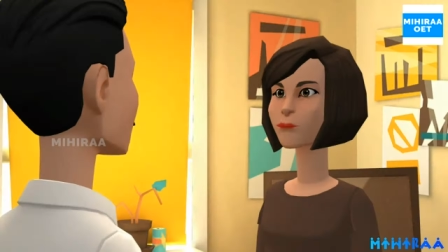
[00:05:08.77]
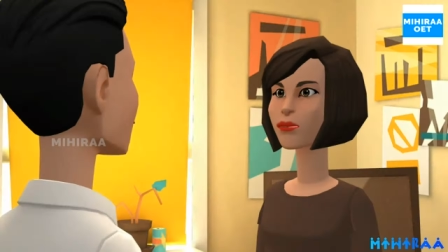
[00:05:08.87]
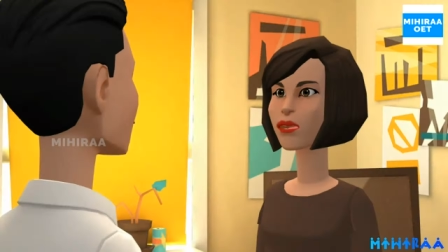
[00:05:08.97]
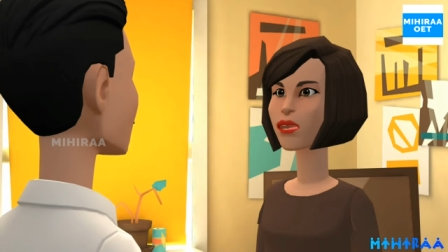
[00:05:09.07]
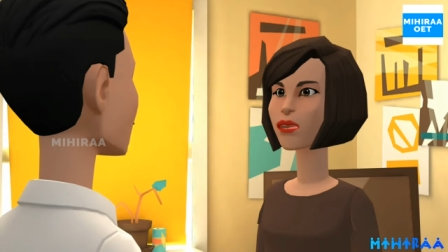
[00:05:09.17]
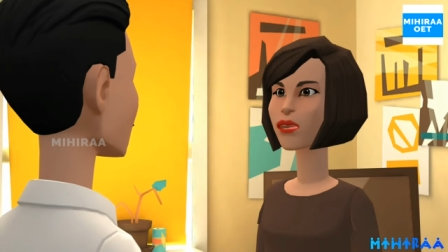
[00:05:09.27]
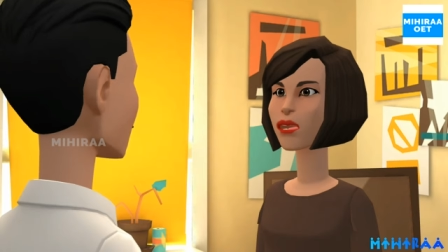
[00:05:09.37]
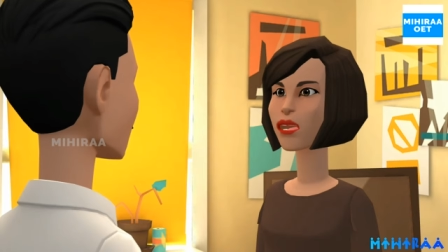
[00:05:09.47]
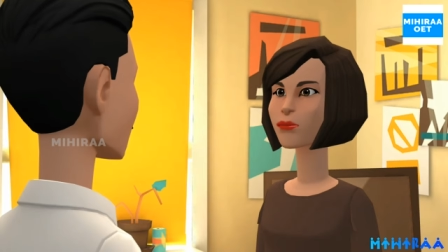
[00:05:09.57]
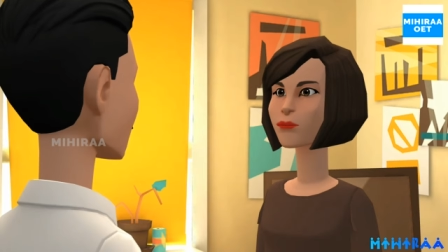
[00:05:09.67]
Hi,
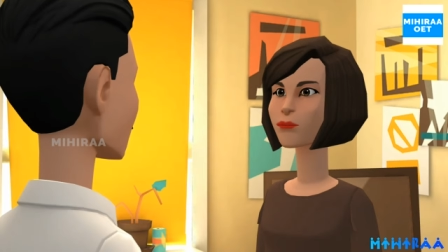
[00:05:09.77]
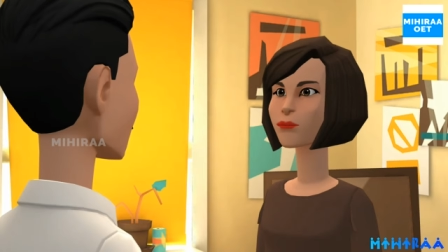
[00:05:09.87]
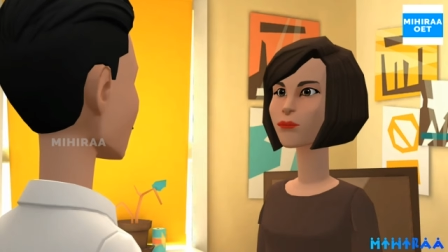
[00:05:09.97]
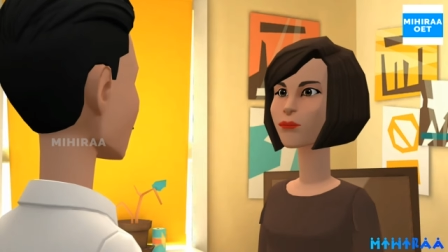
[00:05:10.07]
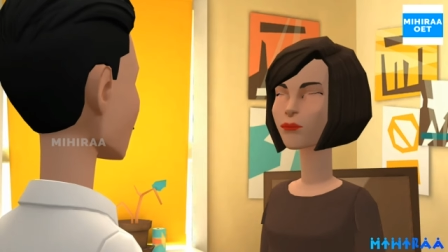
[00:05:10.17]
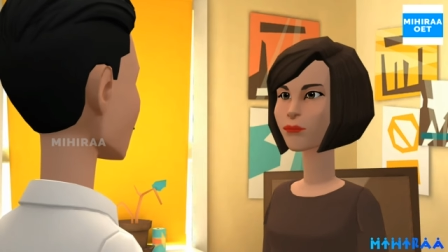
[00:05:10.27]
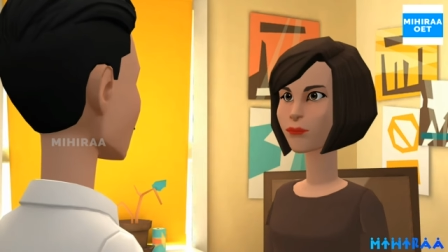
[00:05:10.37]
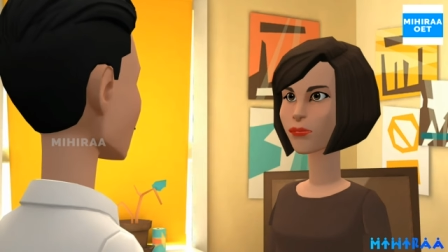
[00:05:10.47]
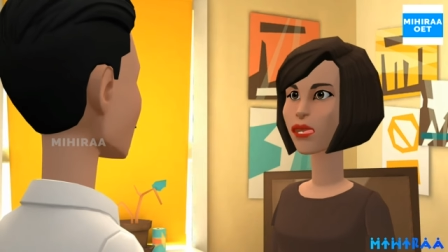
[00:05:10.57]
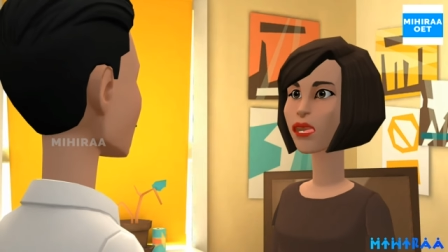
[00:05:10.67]
Dustin.
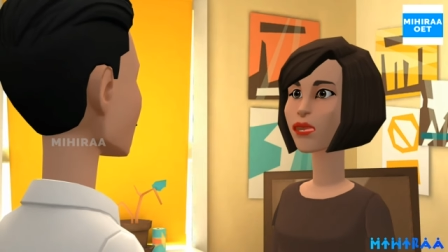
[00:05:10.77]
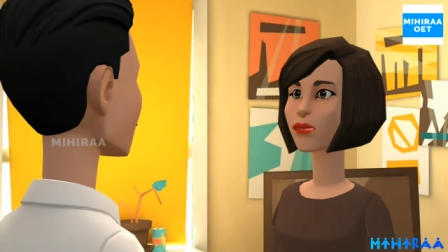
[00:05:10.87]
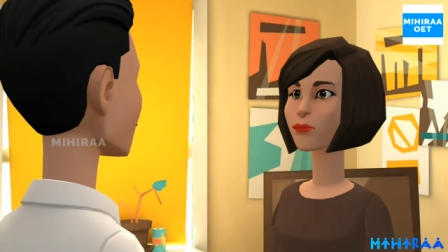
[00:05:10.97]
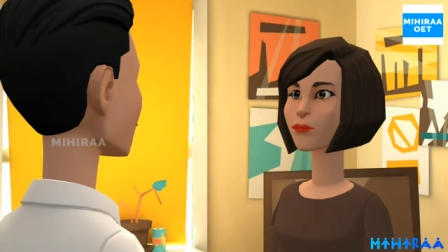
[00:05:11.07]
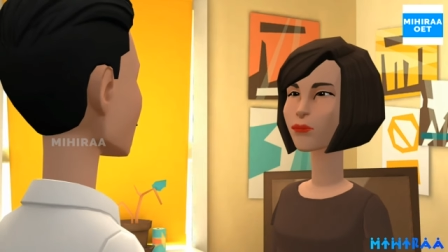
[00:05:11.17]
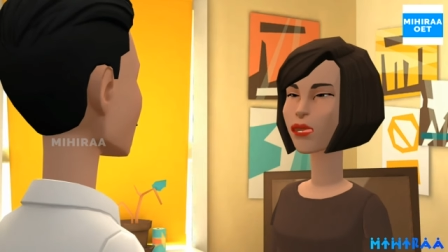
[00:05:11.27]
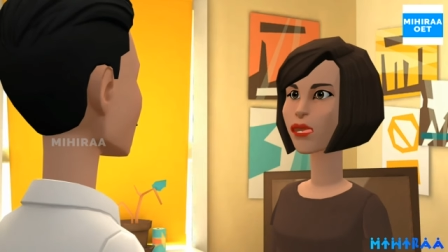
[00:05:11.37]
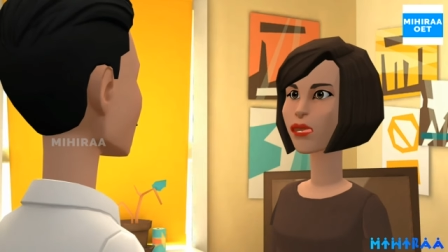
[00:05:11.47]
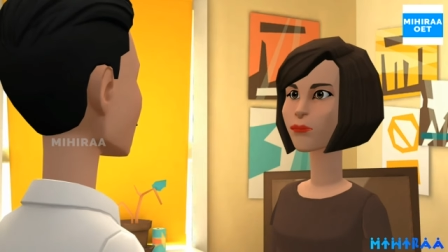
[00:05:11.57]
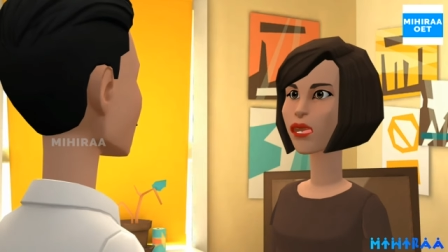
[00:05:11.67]
Yes, he
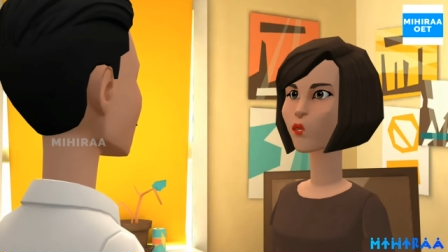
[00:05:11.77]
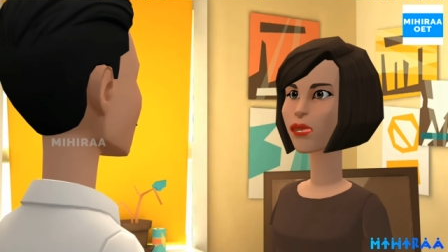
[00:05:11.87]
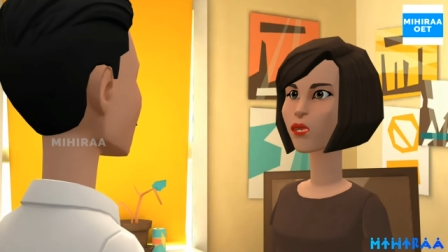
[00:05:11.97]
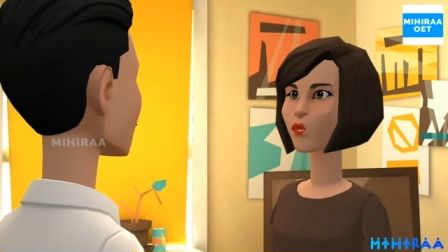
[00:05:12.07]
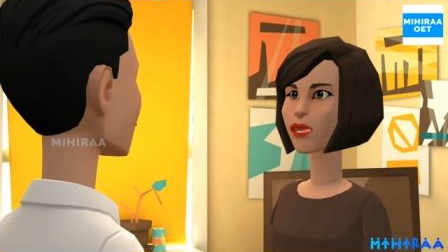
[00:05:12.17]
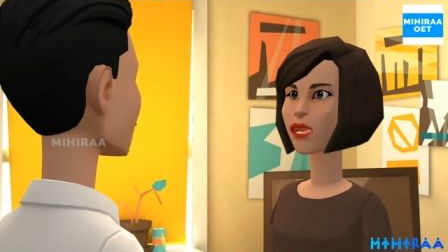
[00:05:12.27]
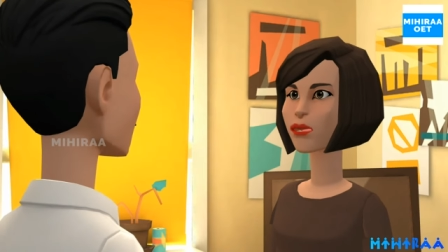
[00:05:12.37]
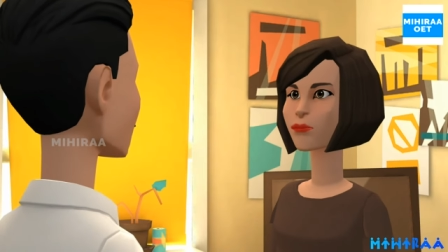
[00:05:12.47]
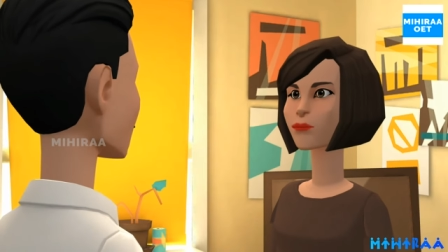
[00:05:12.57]
seems to be okay.